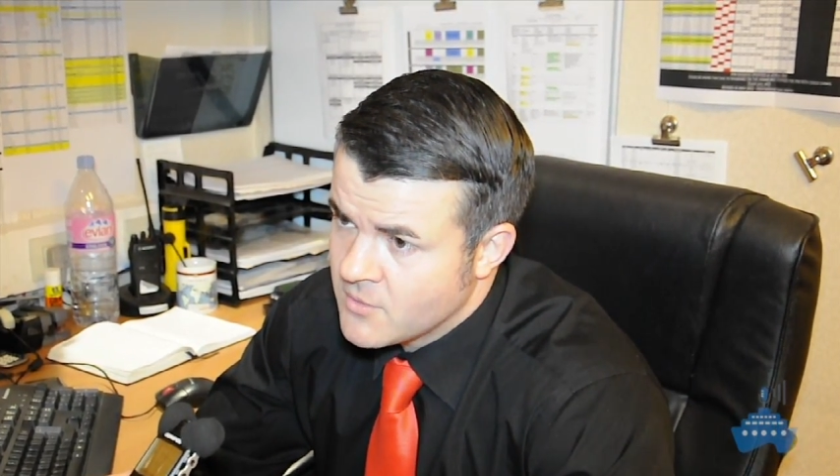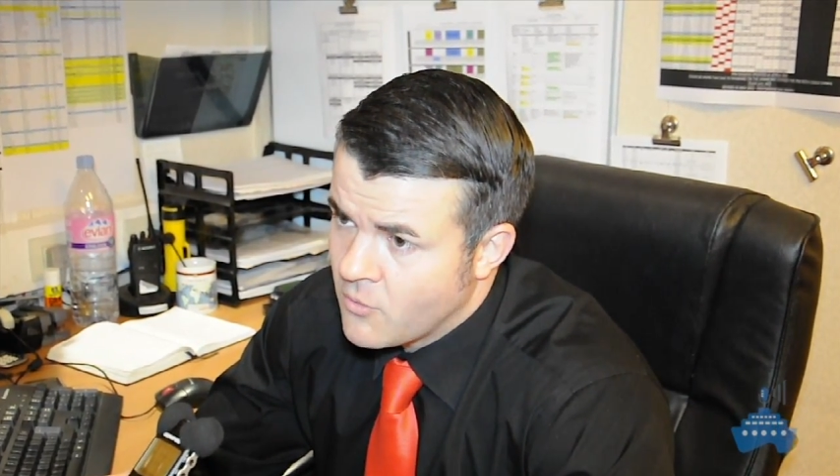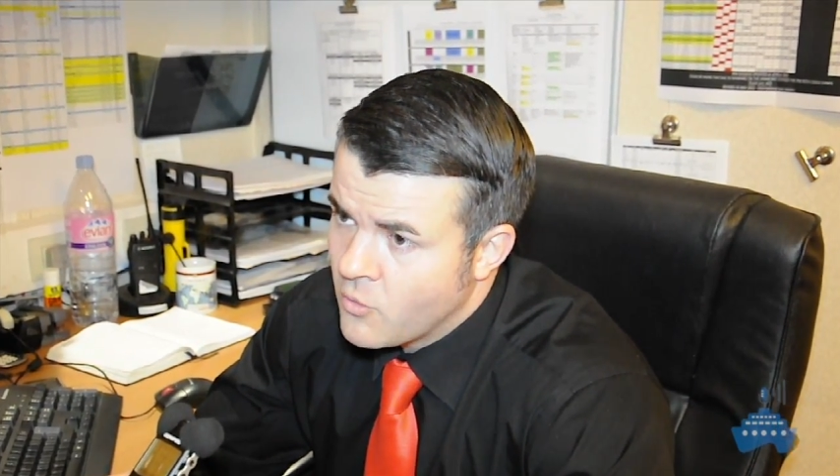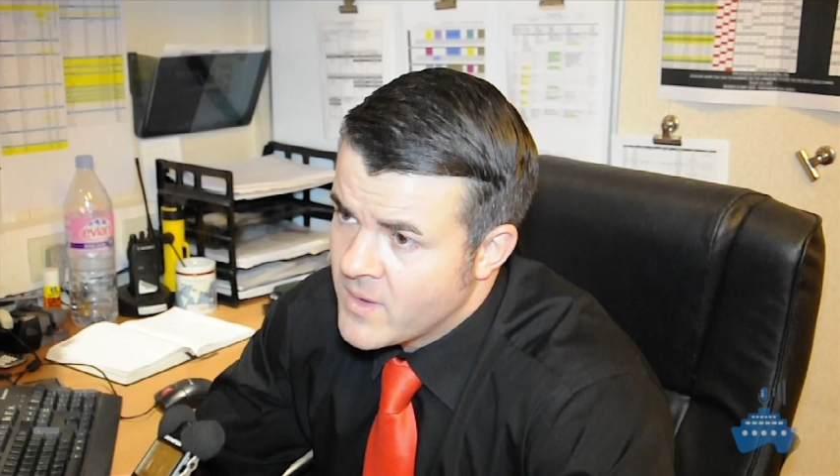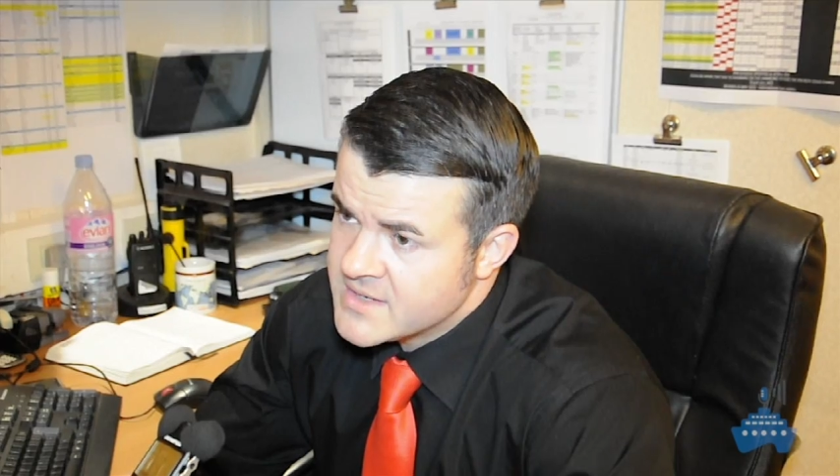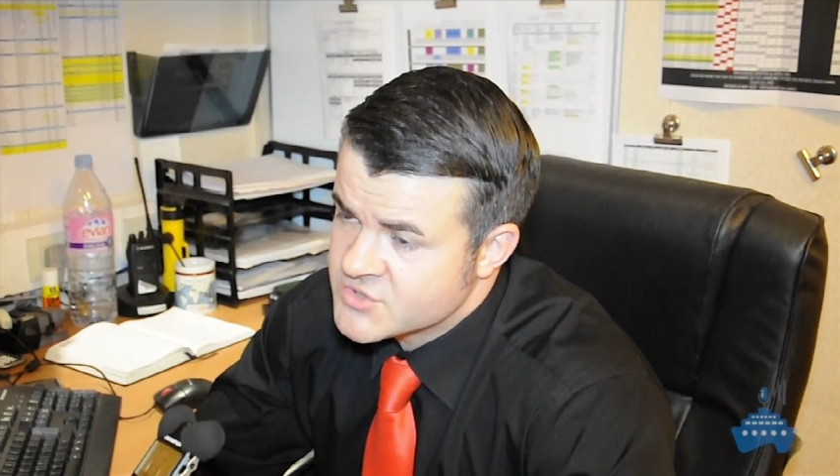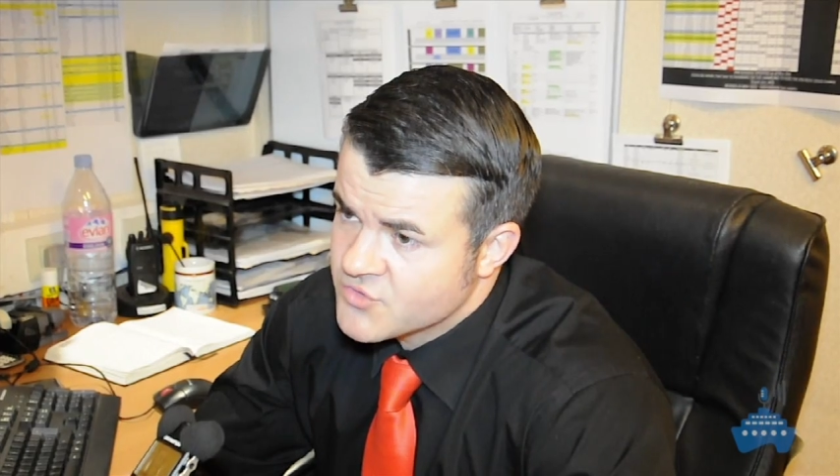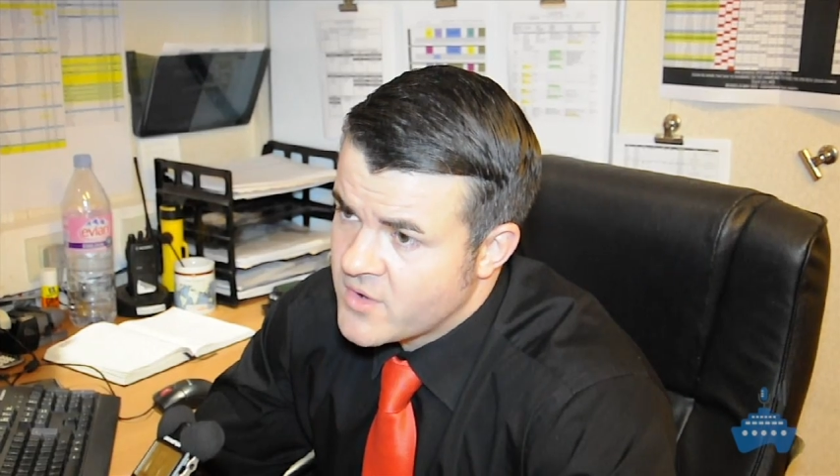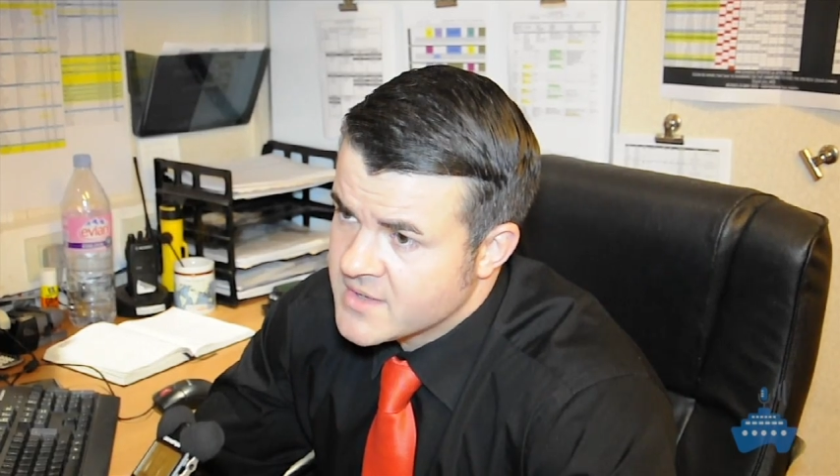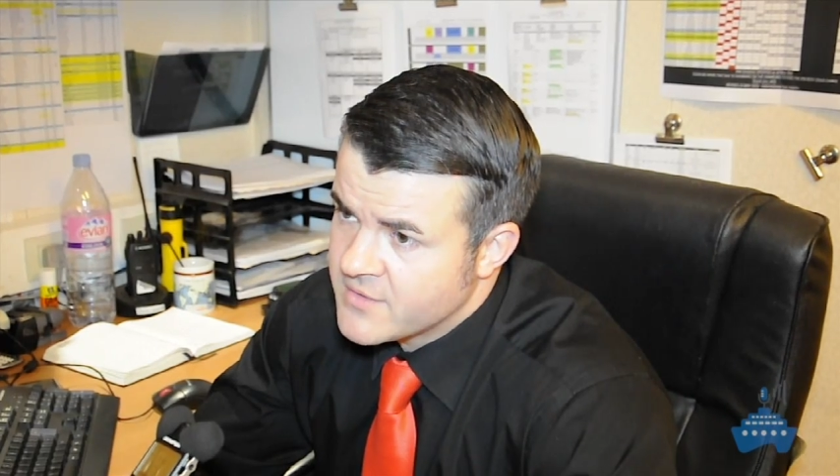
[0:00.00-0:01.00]
always
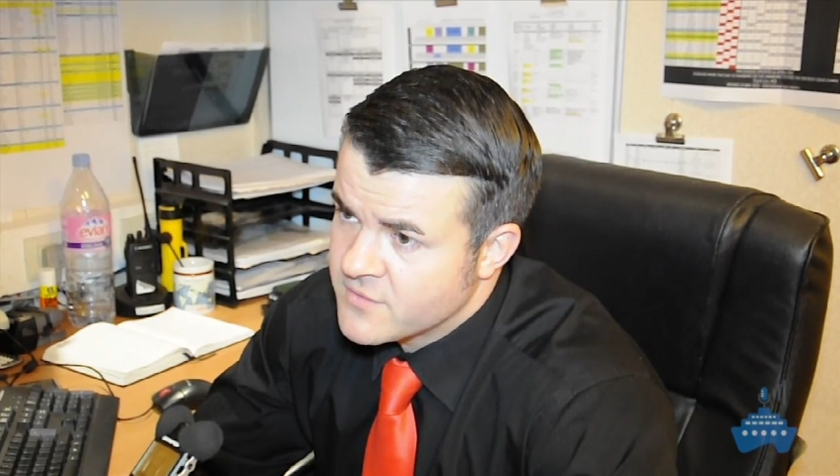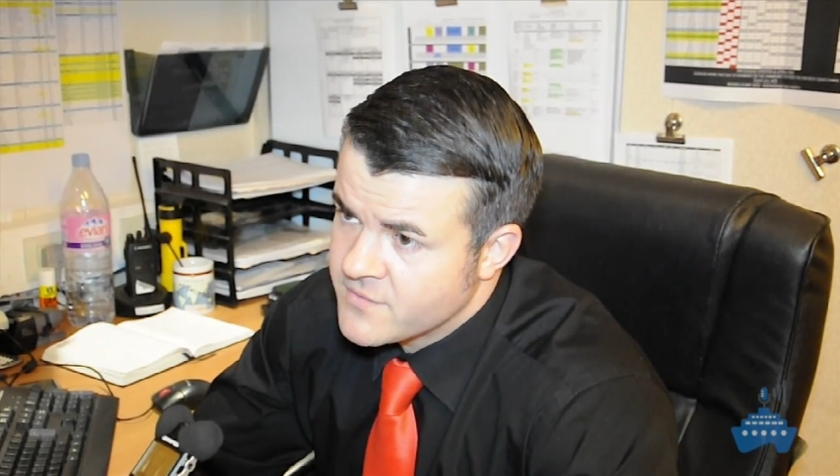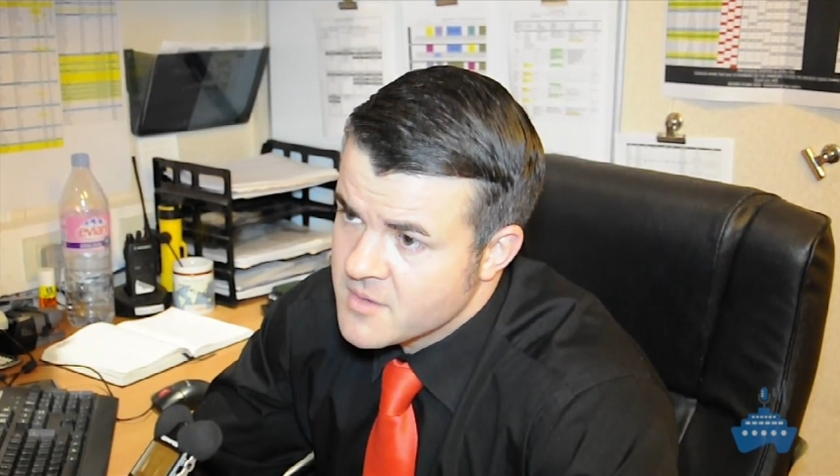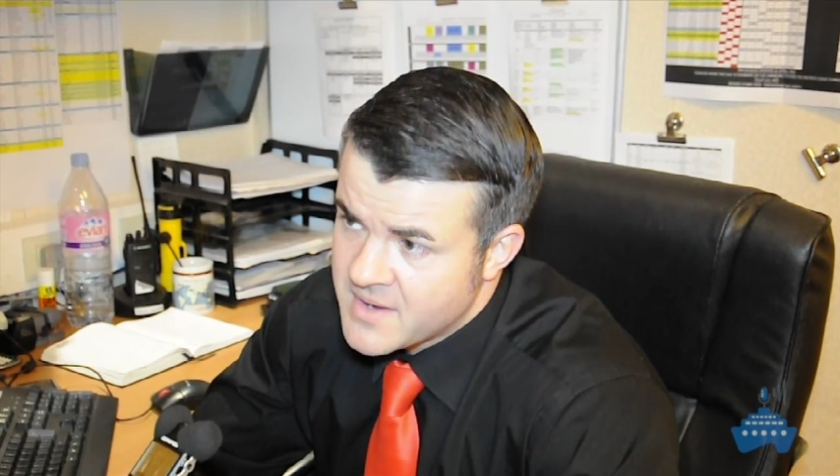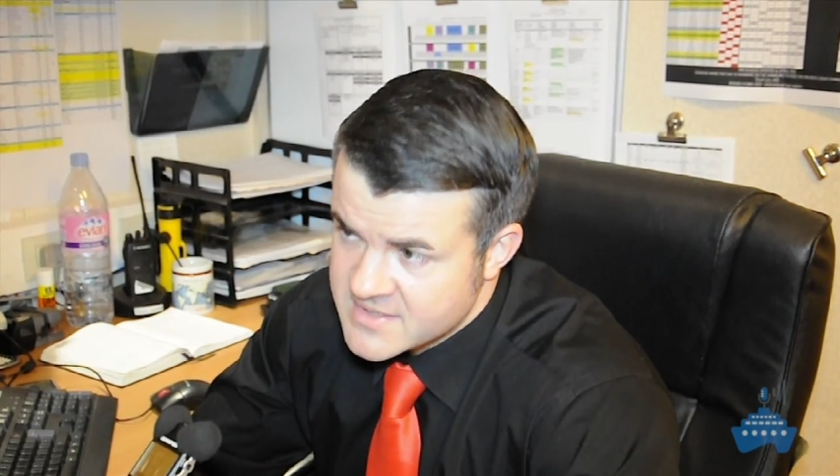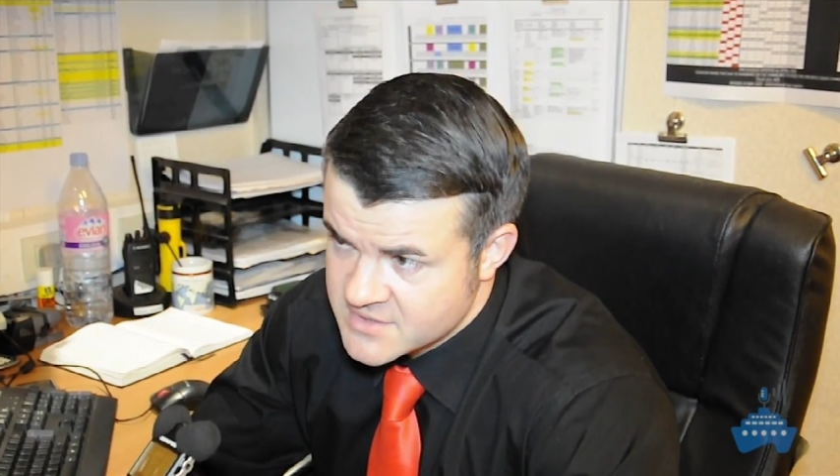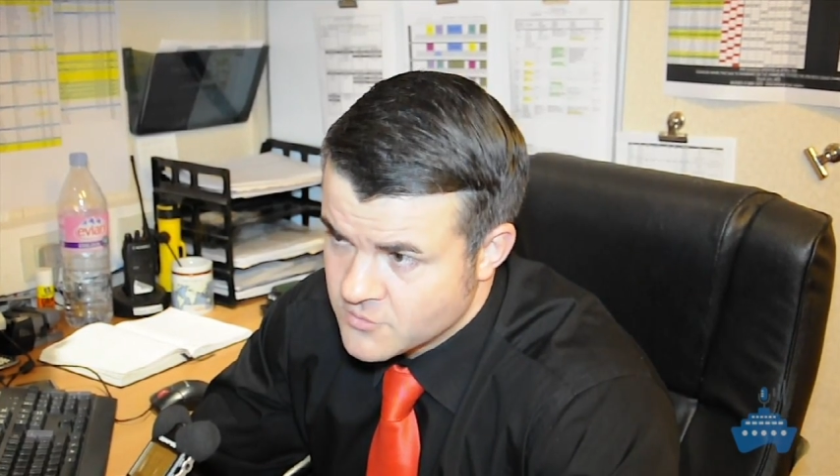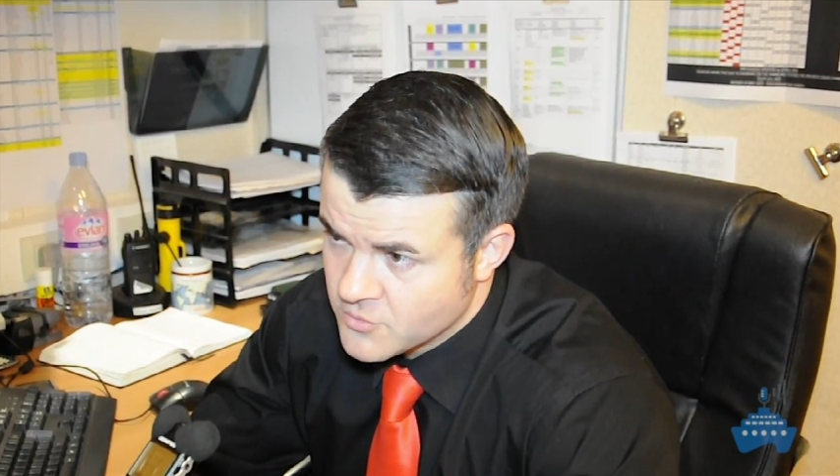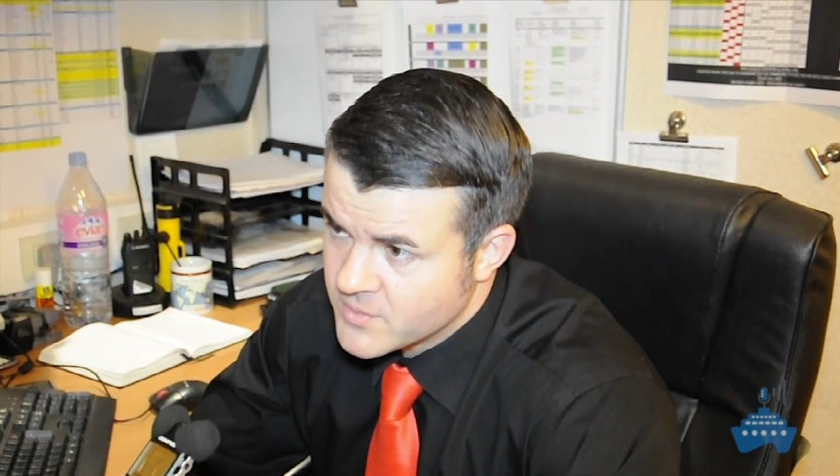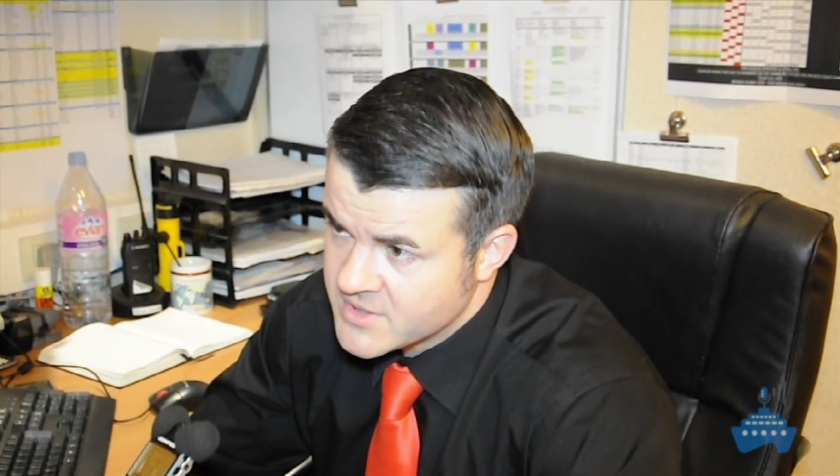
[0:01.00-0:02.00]
try and give the very best in
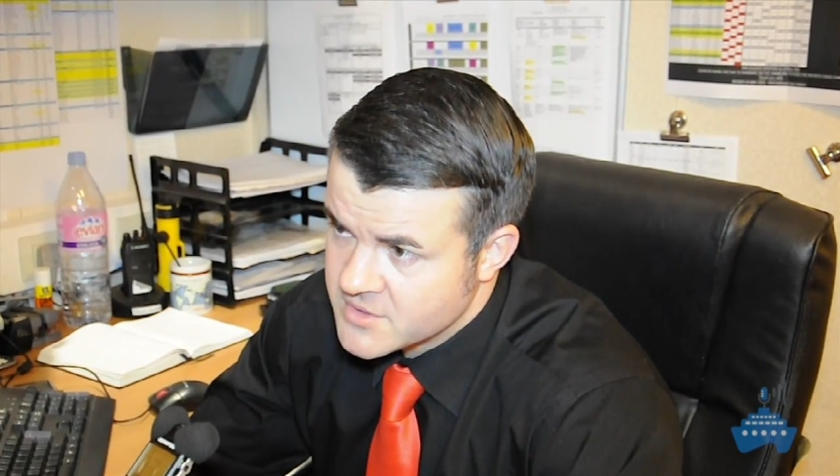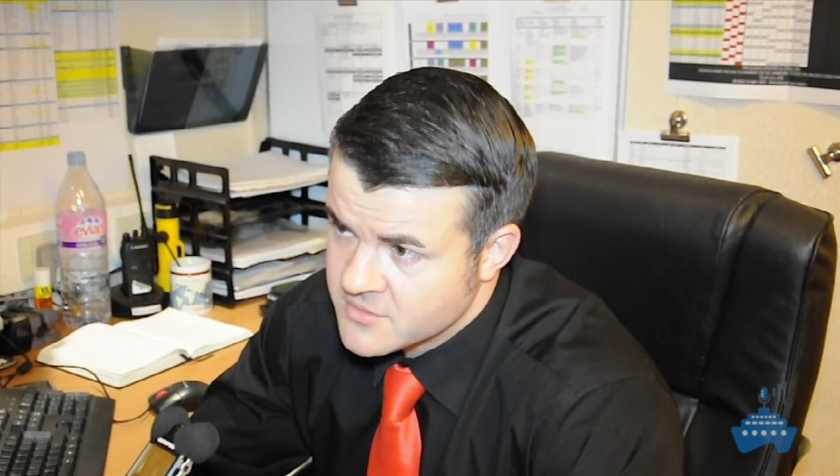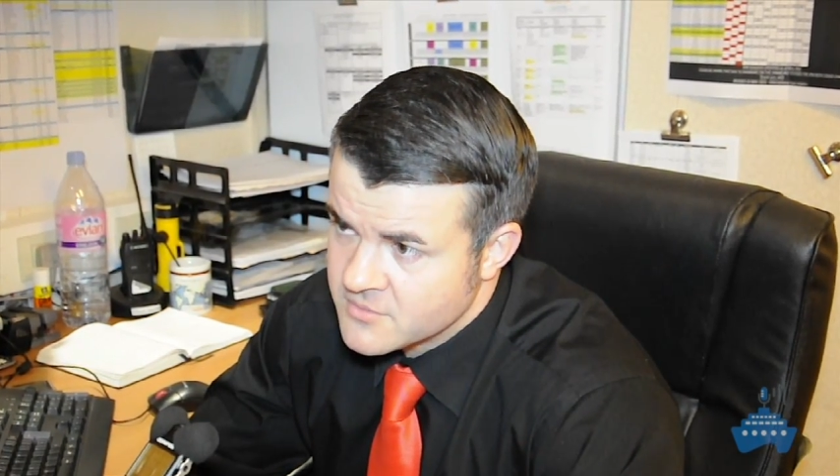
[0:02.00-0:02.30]
all that we do.